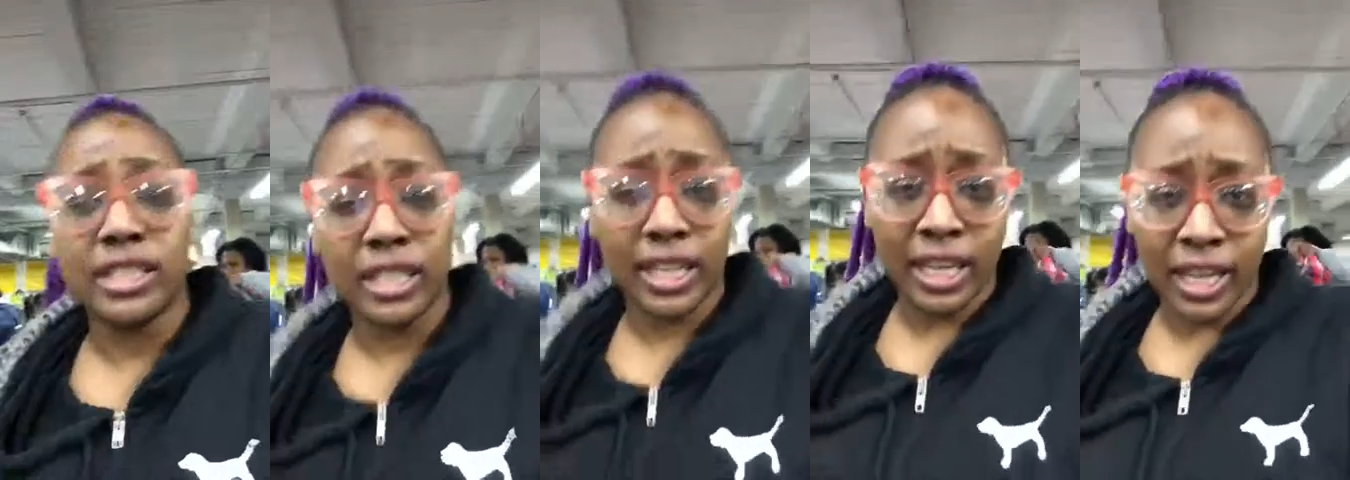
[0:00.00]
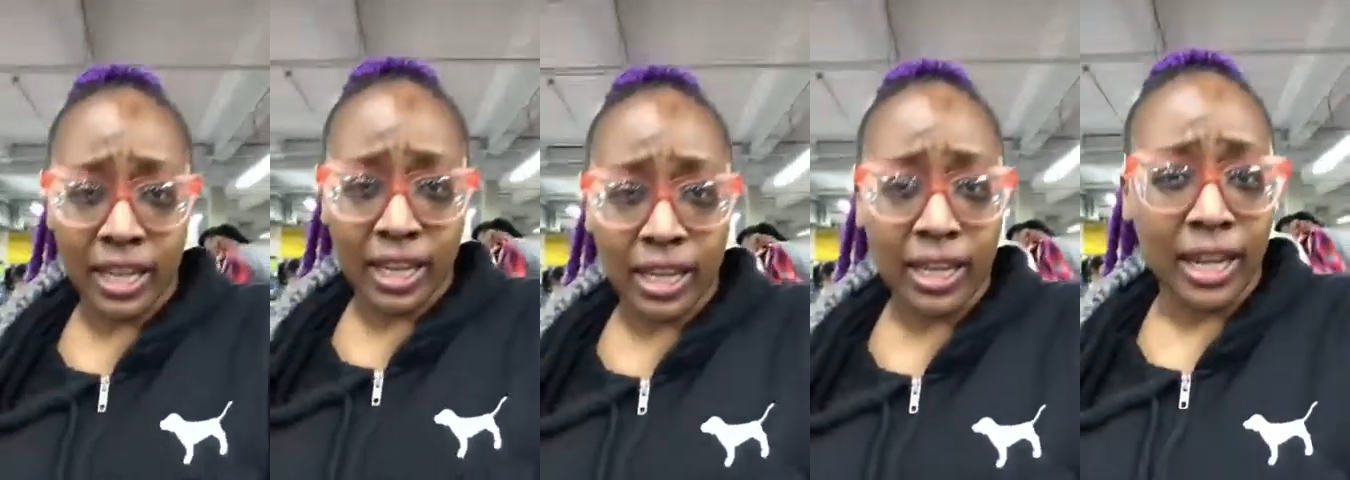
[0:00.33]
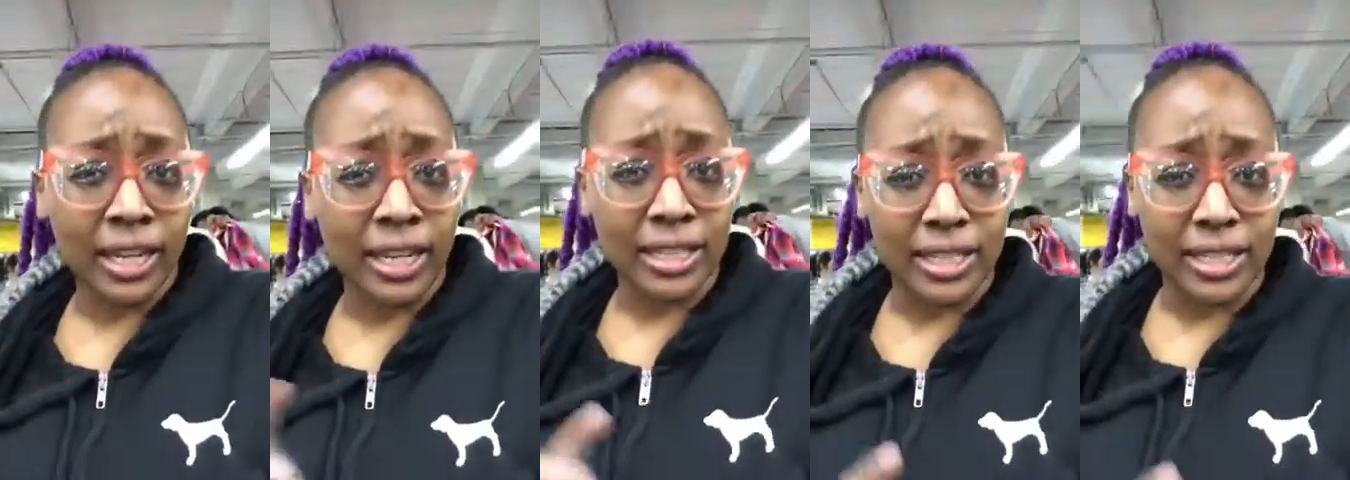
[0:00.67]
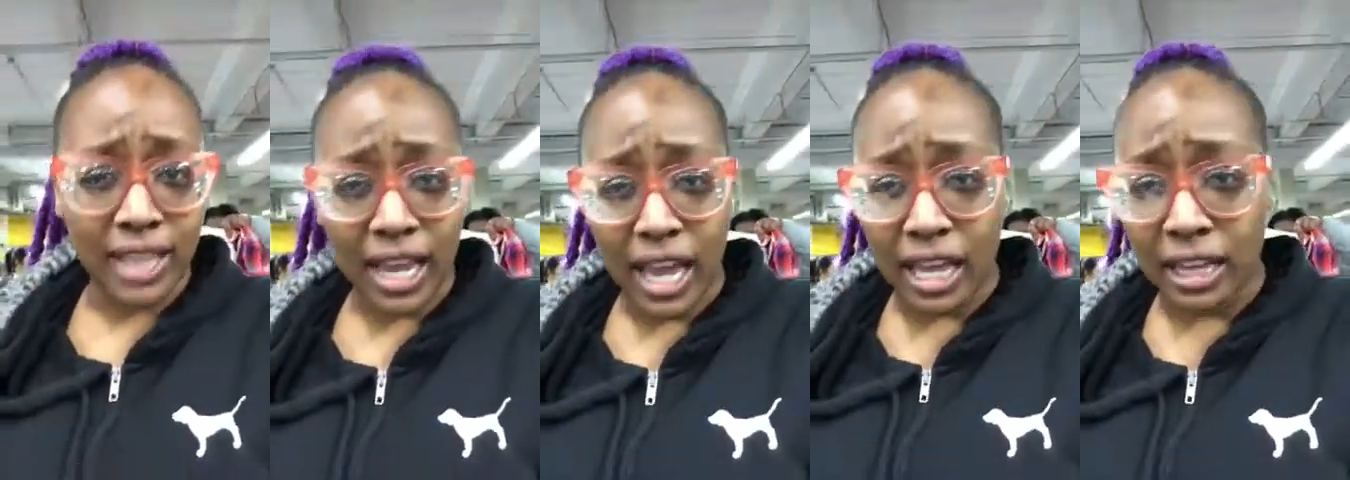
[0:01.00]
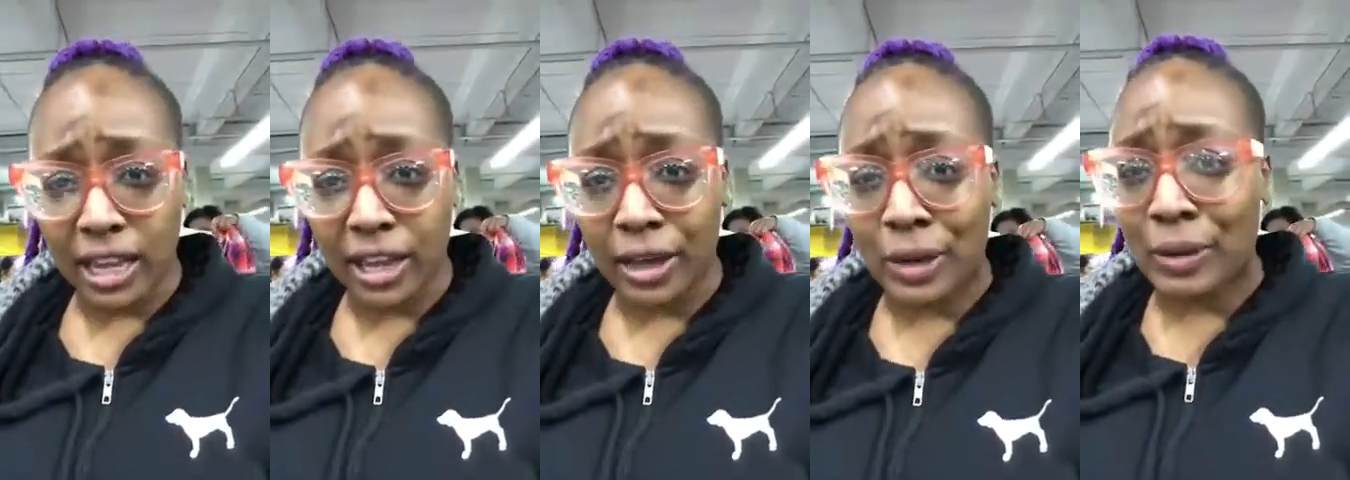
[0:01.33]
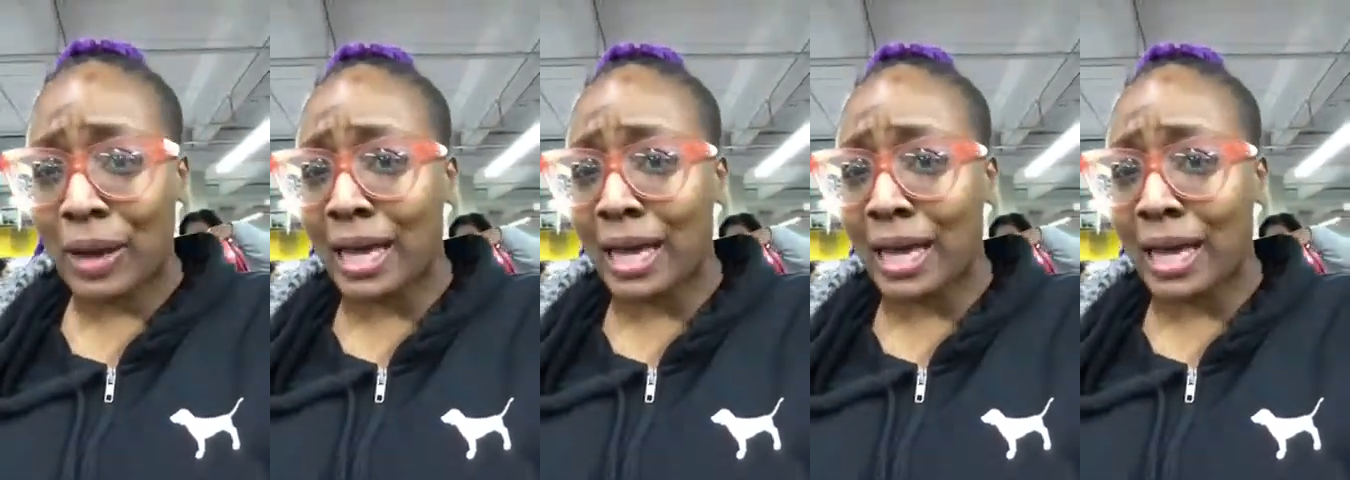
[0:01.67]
to get in. I need to say hello.